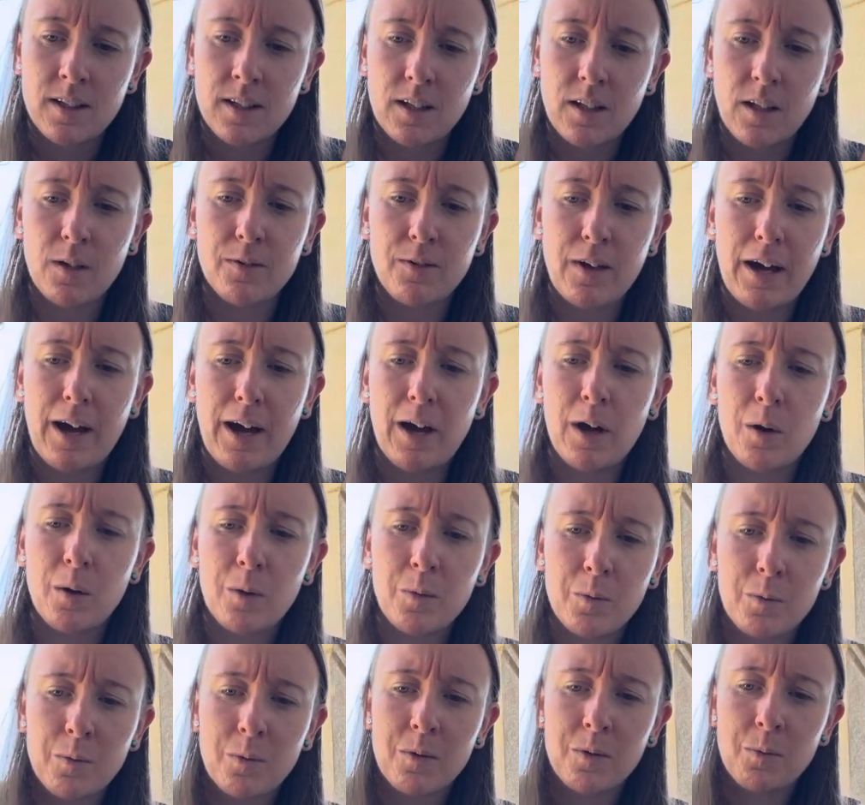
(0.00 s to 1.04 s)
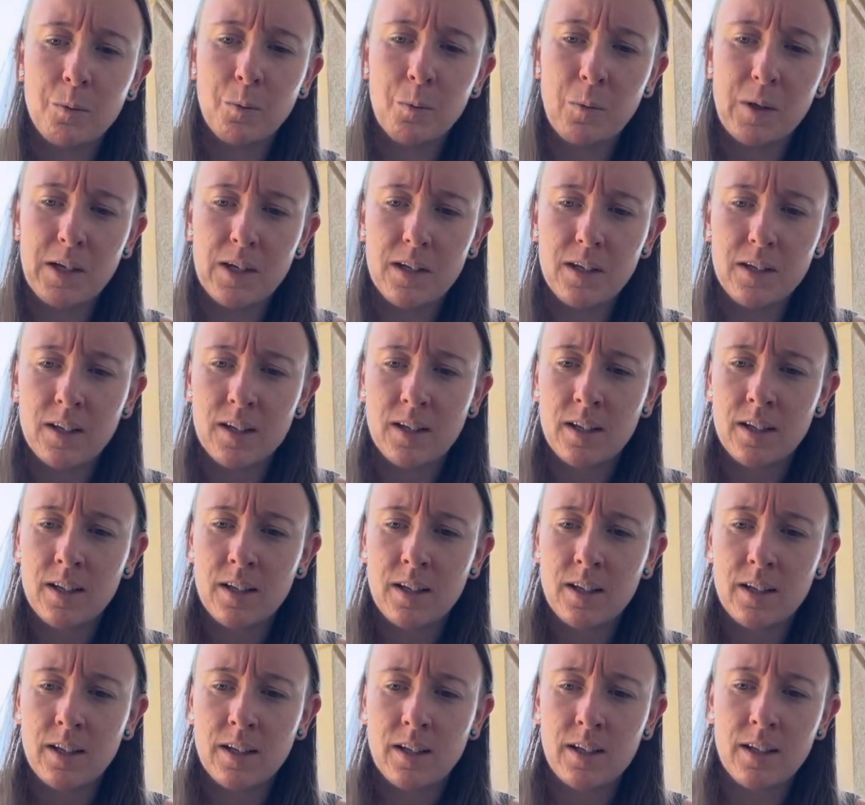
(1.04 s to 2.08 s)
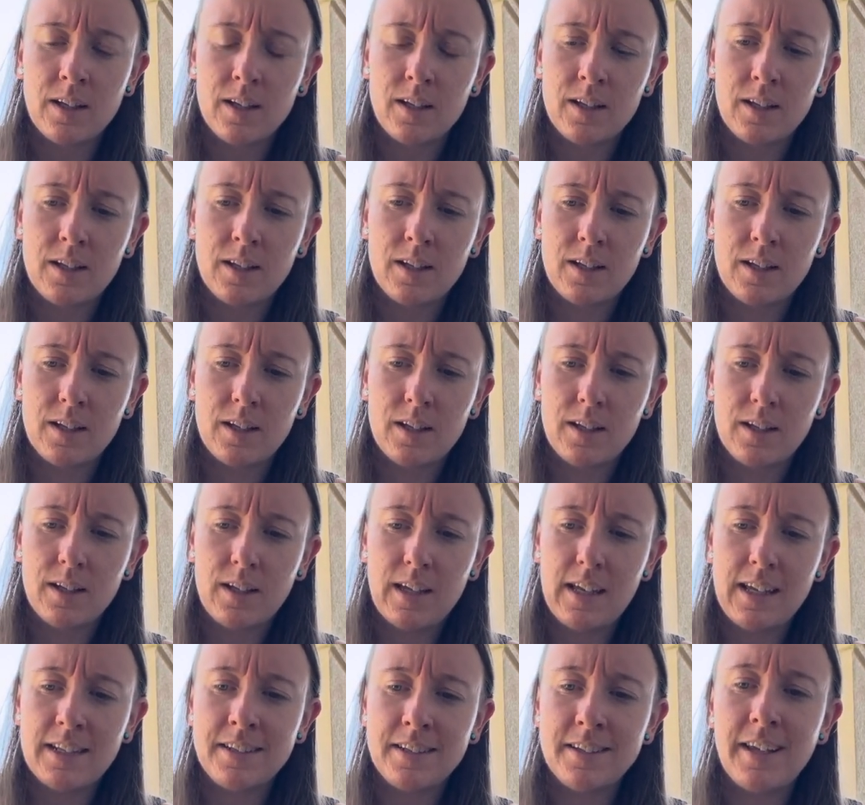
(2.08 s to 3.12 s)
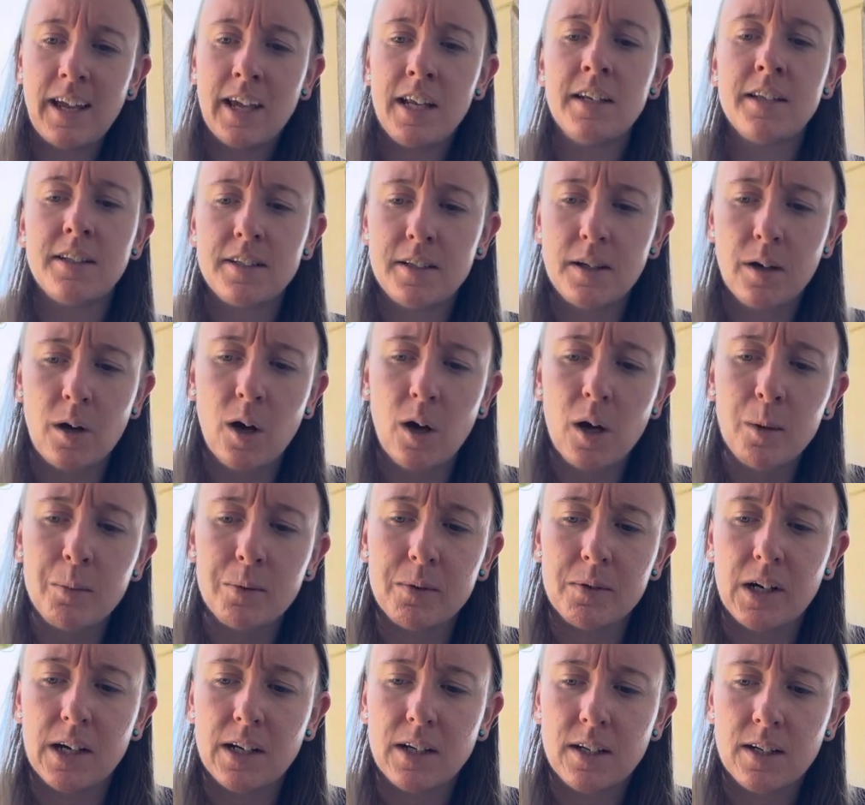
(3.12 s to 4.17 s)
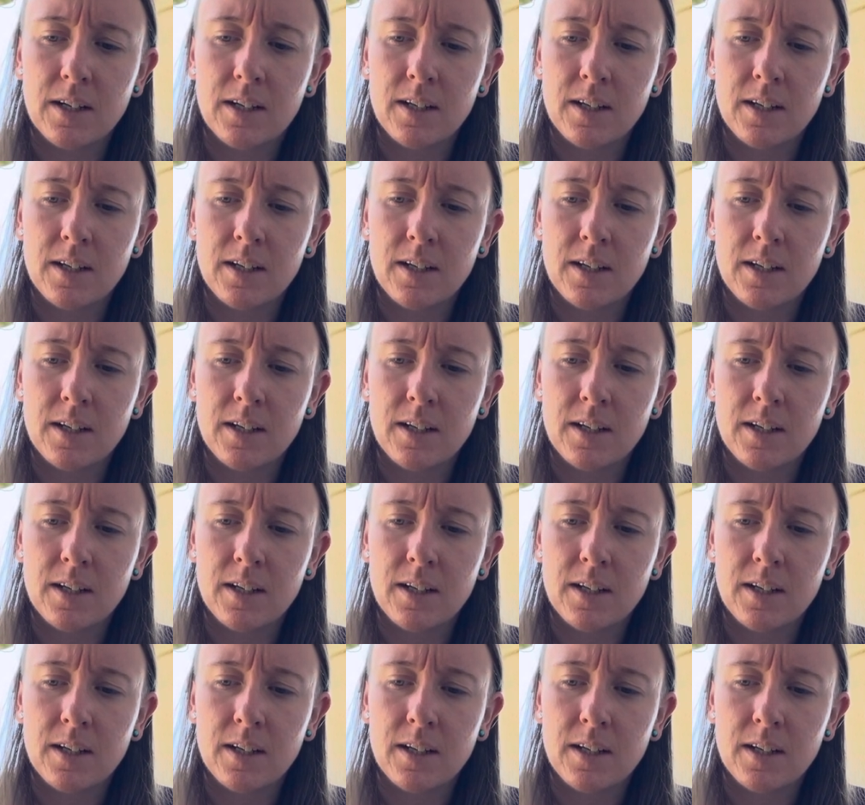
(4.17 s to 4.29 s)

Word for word: of how we intended to operate